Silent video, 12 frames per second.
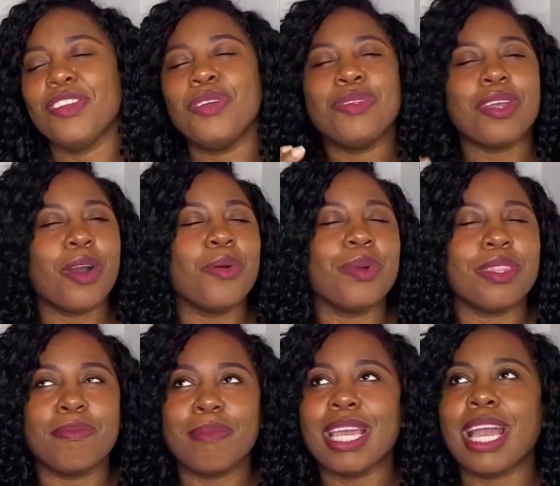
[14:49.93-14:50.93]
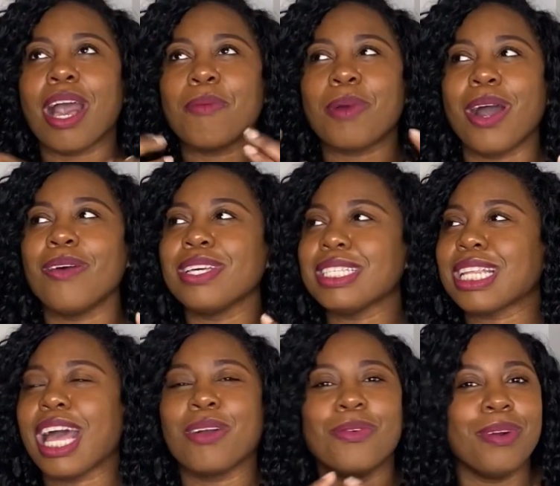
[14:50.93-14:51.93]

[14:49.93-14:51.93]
You know, with me, I'm always like,